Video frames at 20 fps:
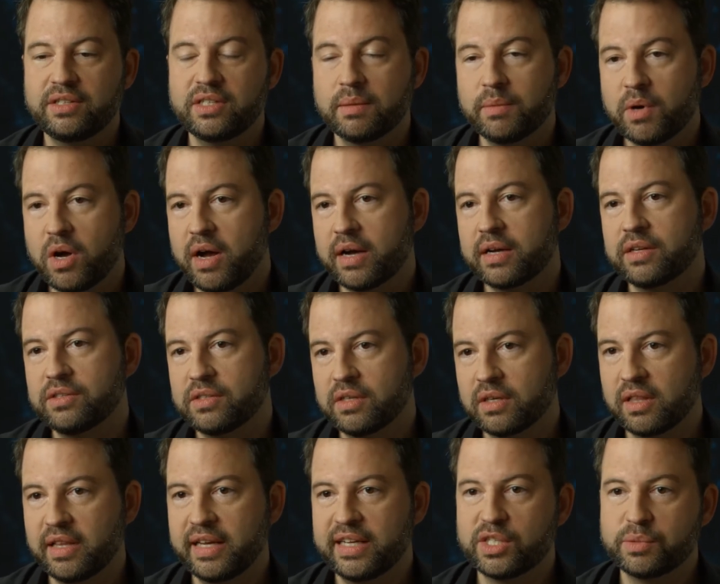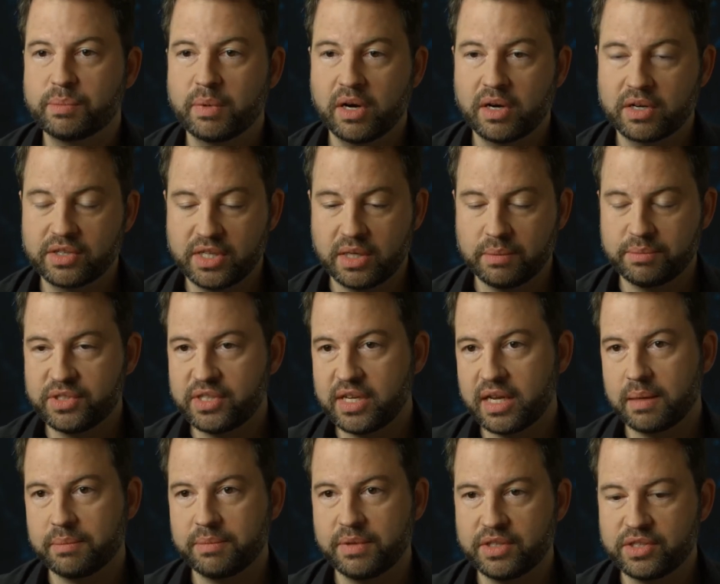Tim Hawkins and Clay Sparks helped
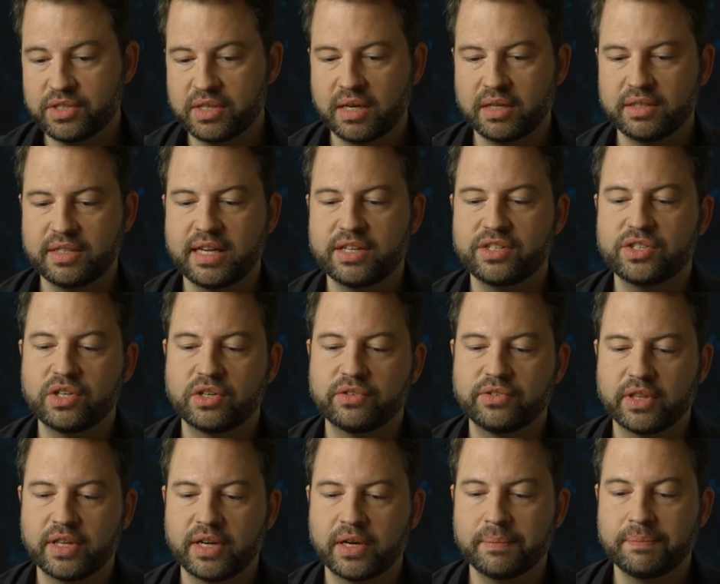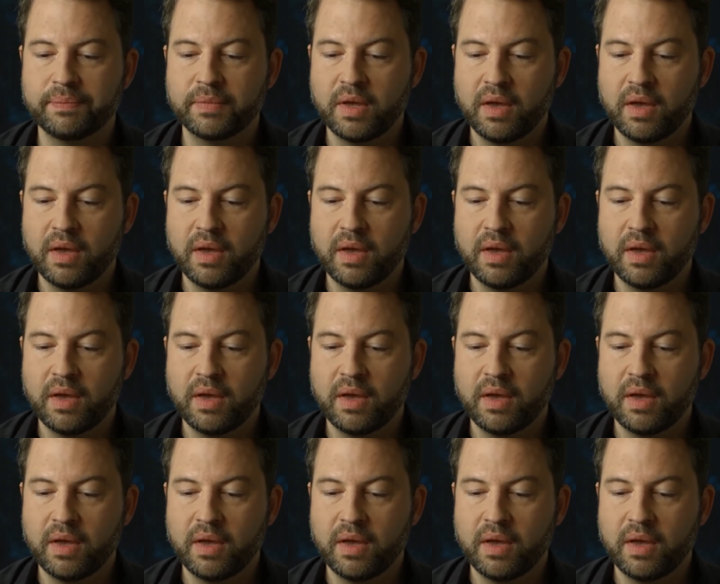set up this test over there.